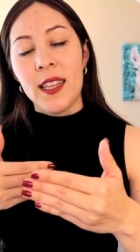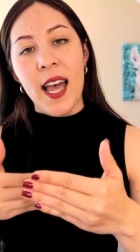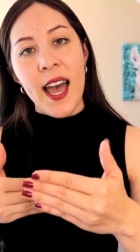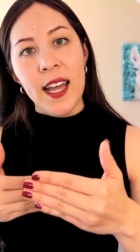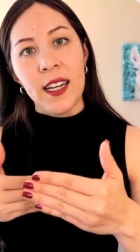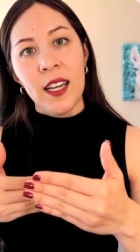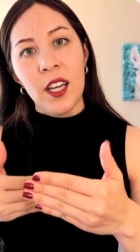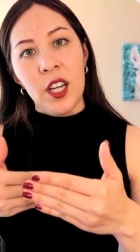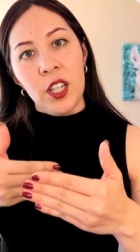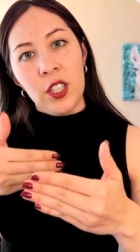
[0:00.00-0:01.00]
then
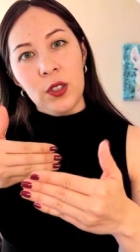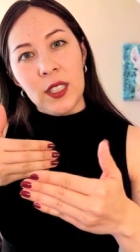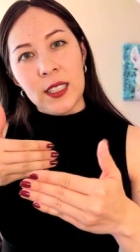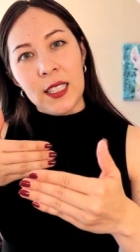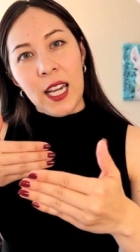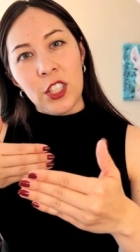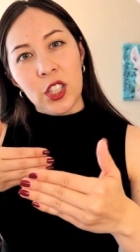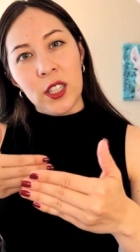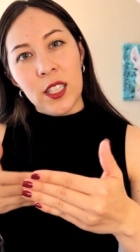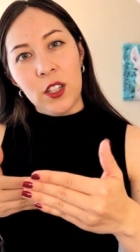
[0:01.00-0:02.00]
you disengage a
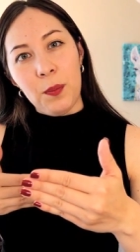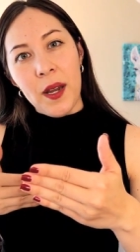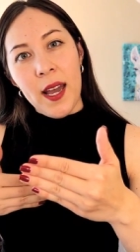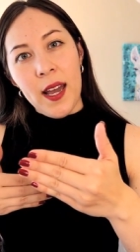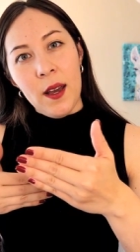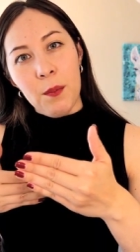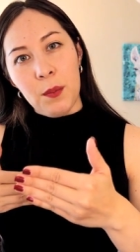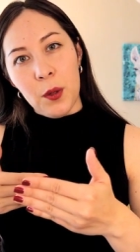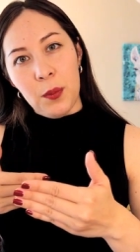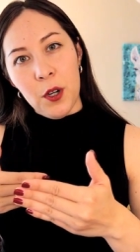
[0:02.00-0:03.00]
little bit,
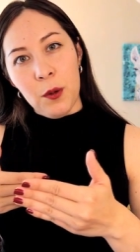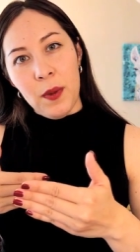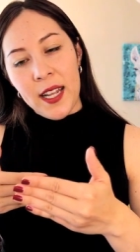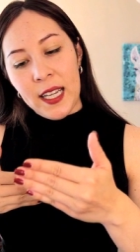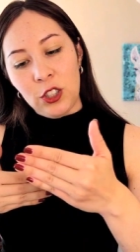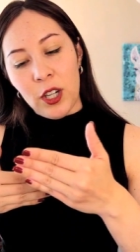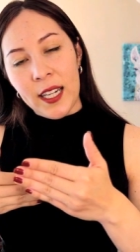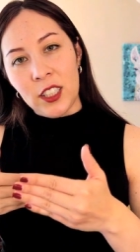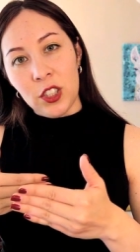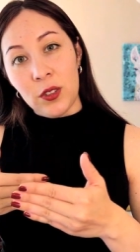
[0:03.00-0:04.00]
boom, boom, and they try
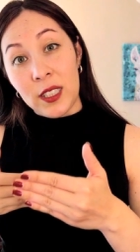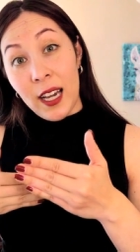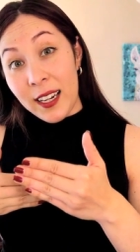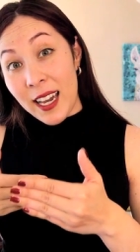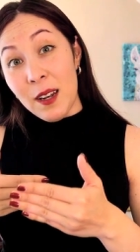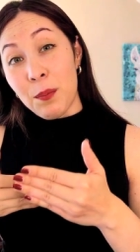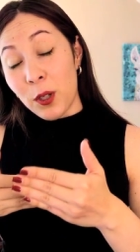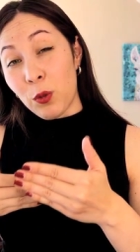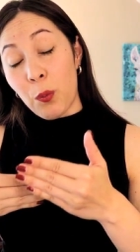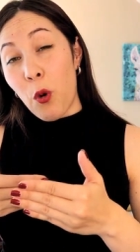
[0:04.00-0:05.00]
to, again, build
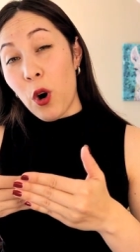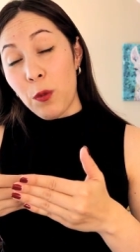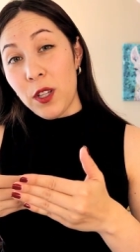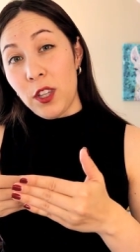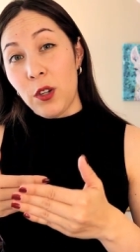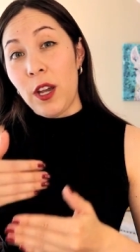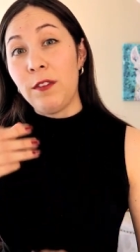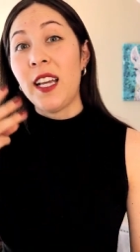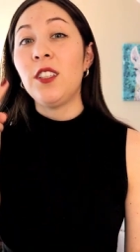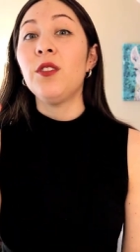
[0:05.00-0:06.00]
rapport with you. If
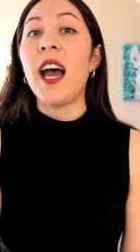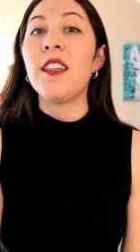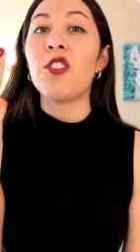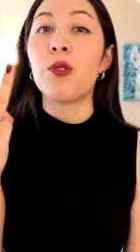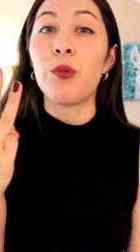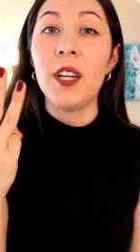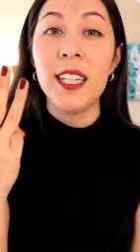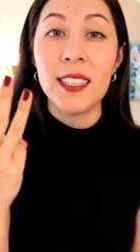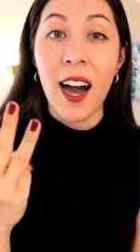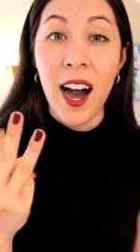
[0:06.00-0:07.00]
they do that three
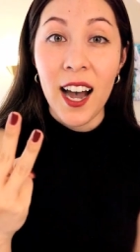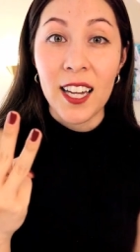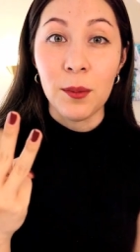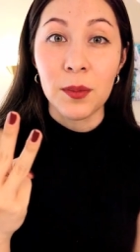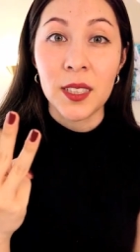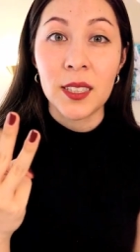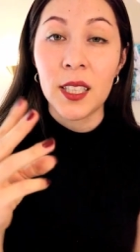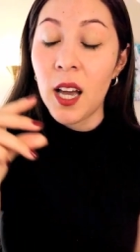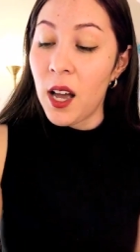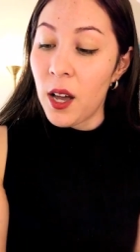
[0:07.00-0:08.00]
times,
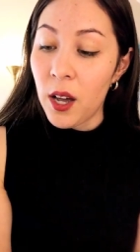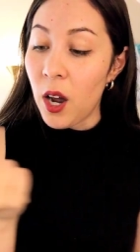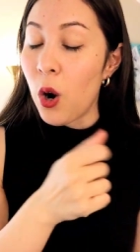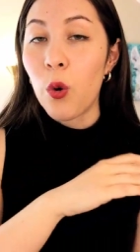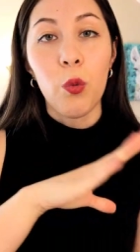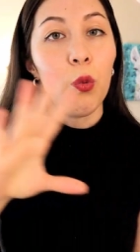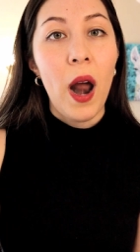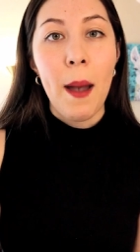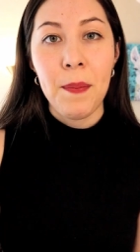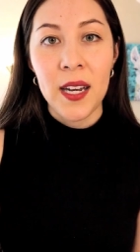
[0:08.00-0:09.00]

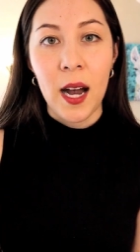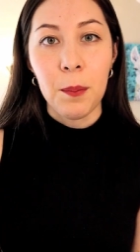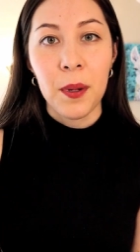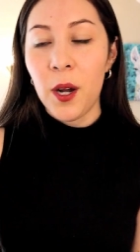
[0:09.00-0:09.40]
wrap it up,